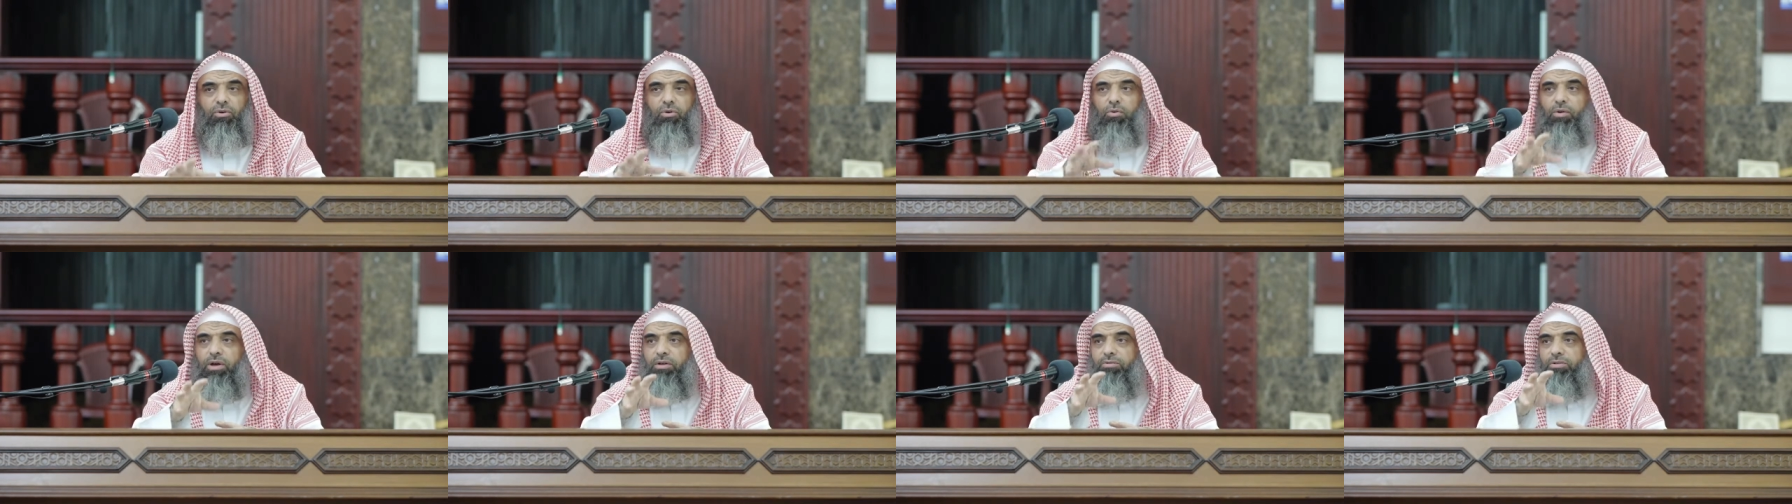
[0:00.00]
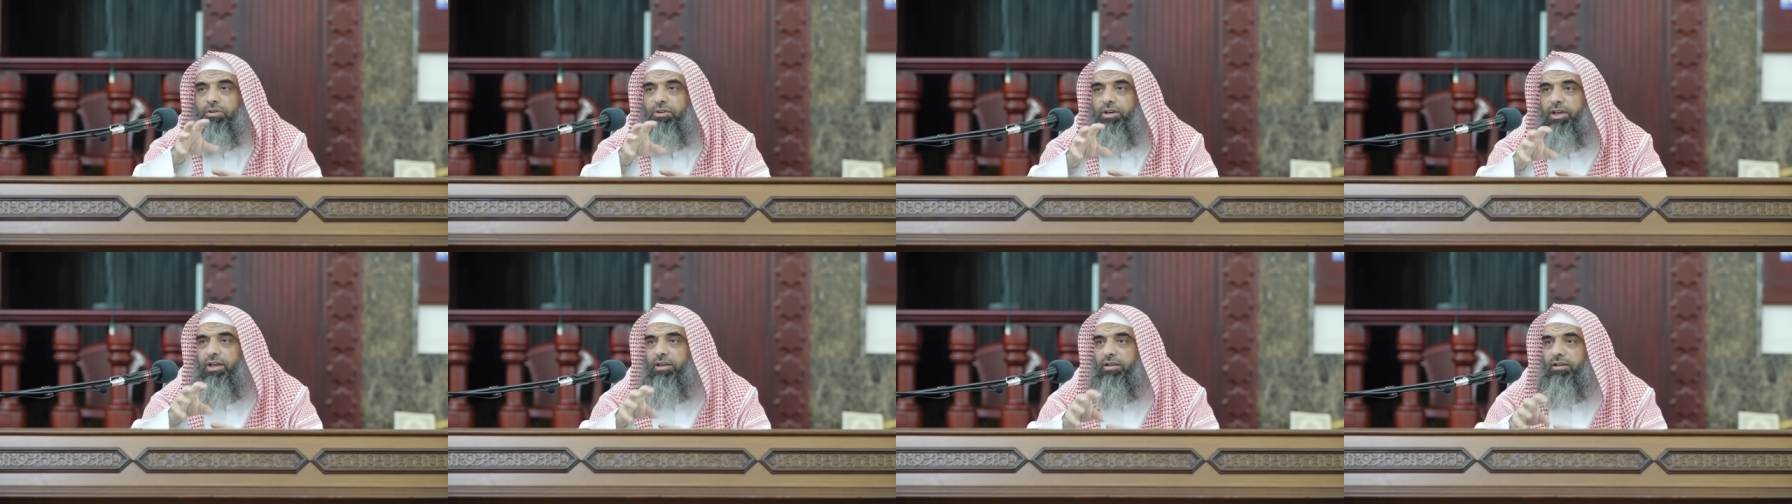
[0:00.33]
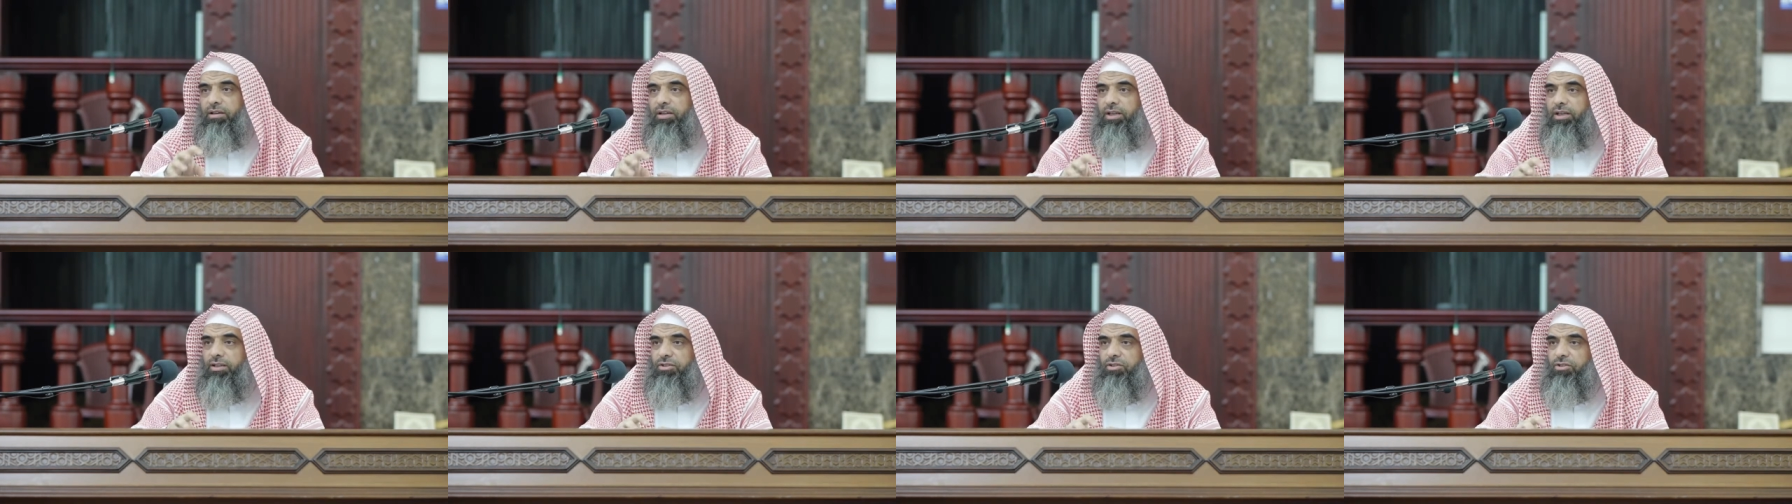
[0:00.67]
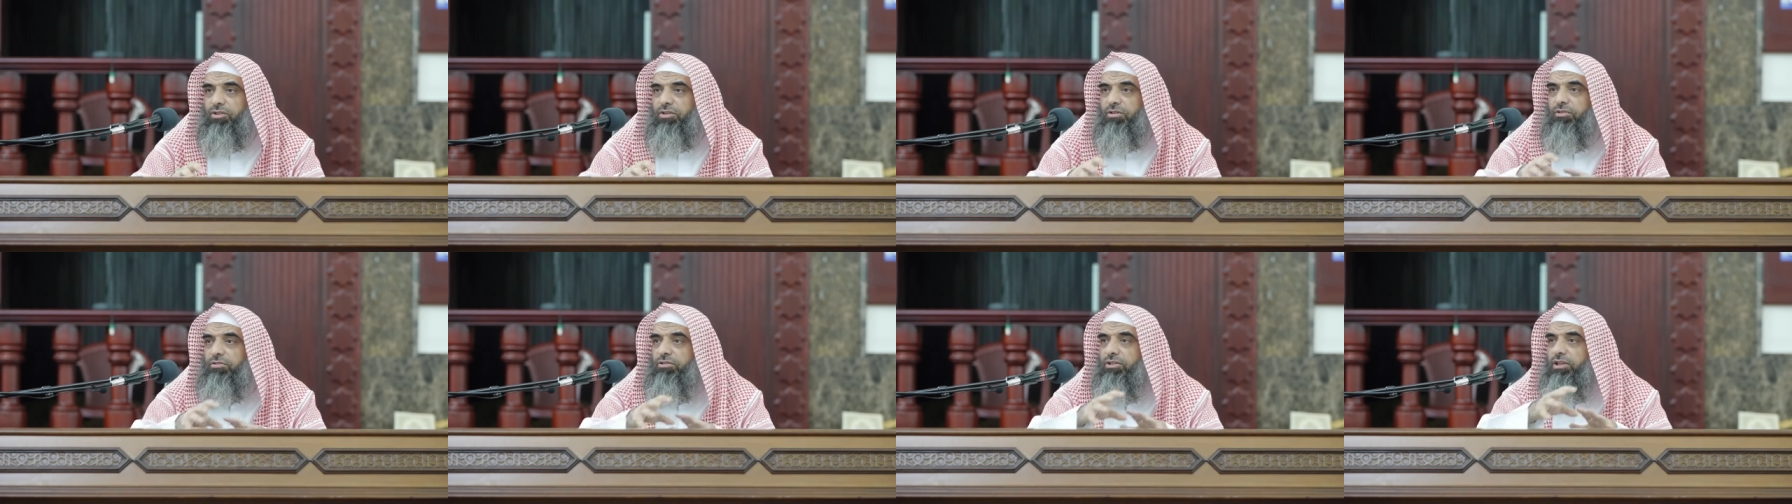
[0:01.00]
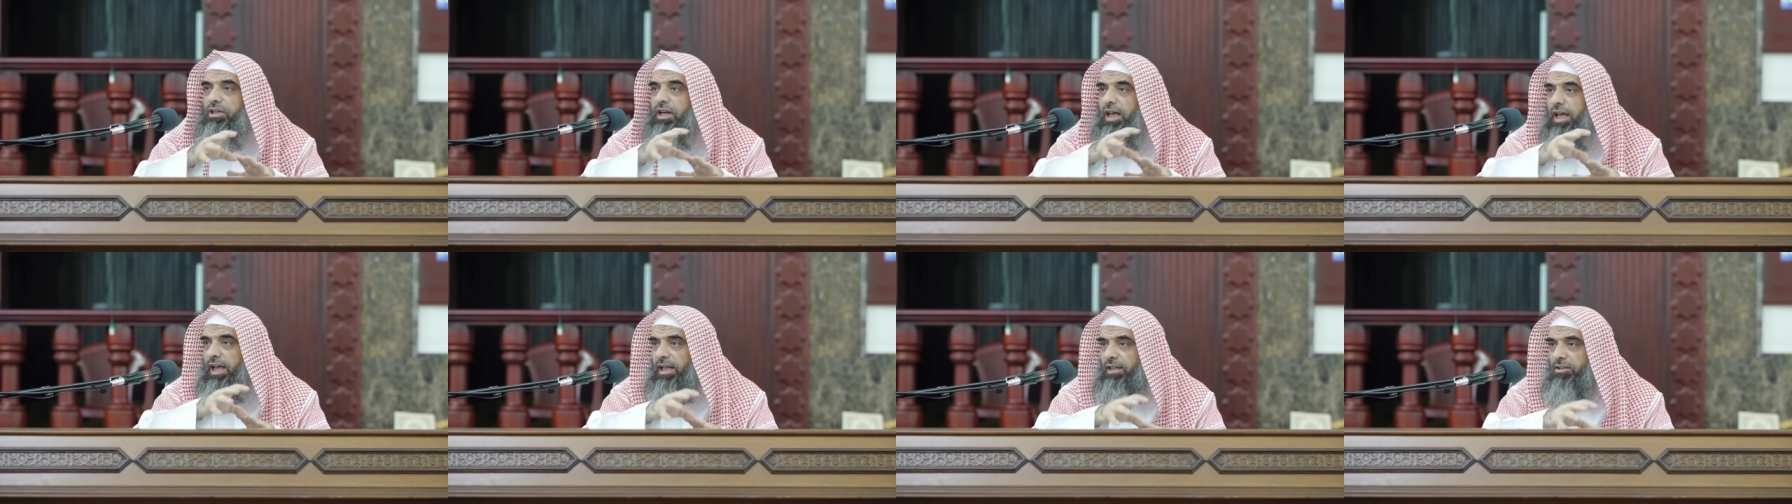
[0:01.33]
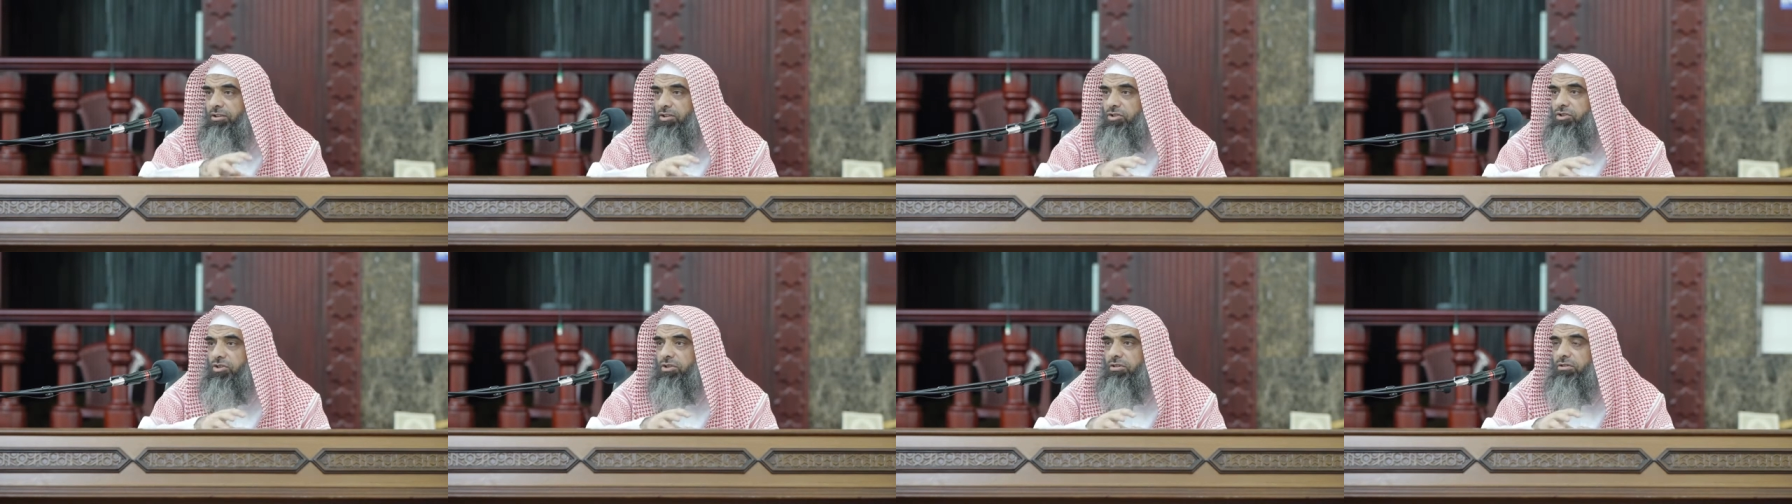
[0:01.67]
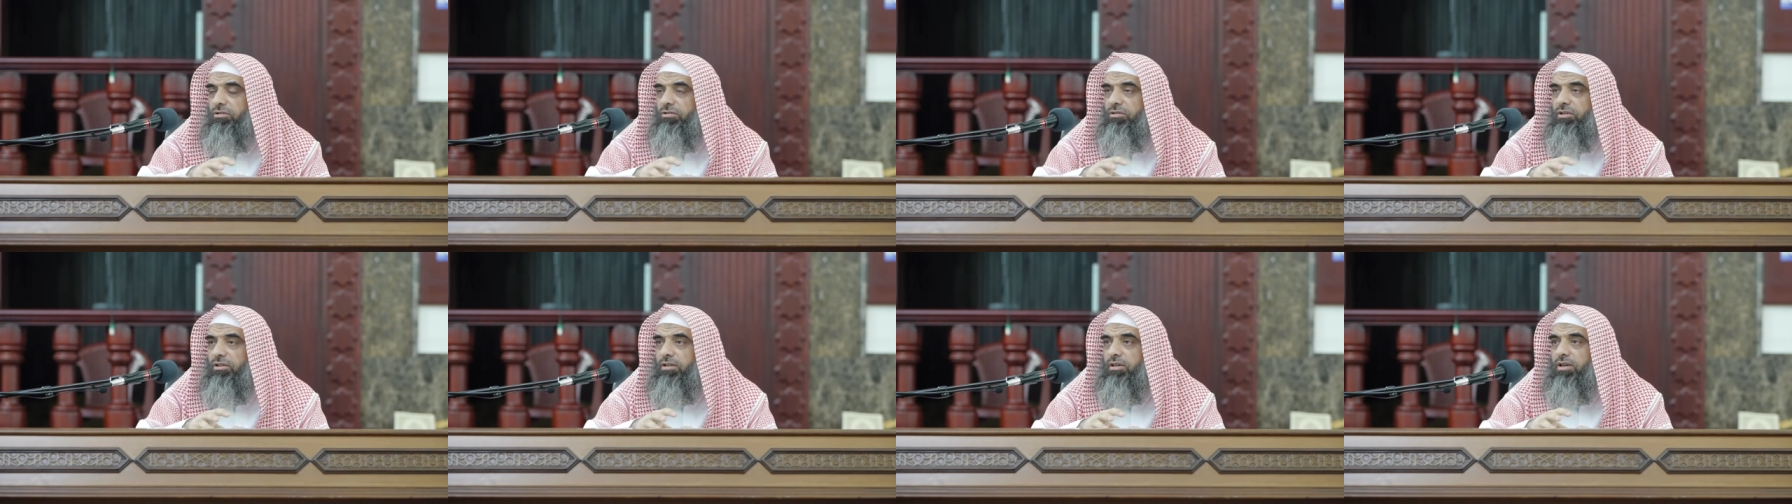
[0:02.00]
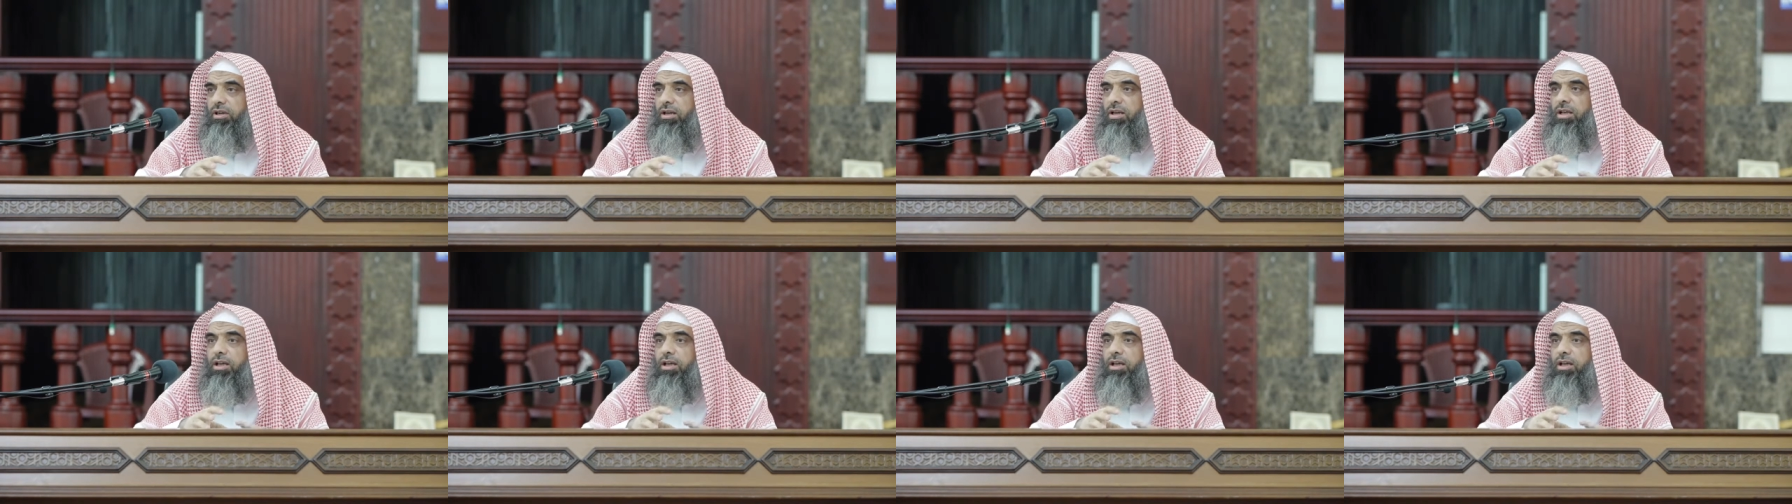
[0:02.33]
whoever can get children and the children.